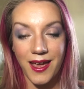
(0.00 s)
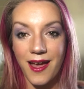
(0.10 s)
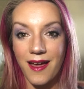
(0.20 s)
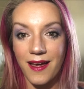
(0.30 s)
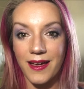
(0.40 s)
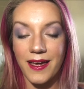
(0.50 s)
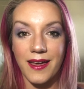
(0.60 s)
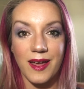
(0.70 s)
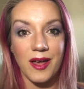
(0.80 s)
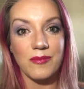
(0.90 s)
I
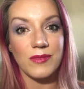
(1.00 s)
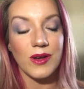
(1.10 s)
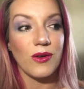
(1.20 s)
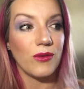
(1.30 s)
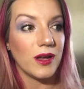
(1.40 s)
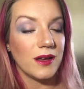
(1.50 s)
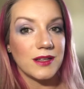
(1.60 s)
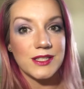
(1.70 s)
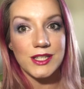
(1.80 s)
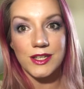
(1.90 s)
am
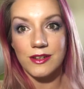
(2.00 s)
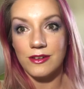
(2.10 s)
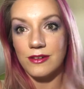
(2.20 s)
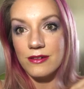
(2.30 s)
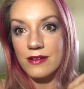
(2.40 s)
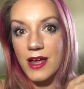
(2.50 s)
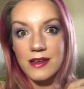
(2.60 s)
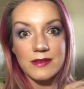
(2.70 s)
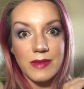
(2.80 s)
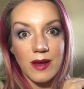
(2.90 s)
going to head
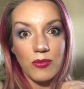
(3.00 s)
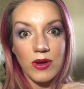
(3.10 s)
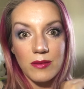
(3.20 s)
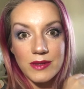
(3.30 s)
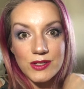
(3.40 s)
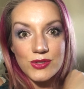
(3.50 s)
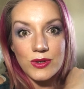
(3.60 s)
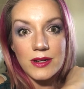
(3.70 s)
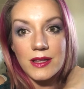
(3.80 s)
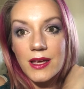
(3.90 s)
to my appointment
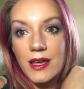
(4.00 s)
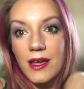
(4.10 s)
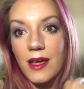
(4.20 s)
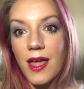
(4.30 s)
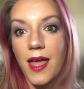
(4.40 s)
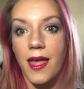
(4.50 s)
shortly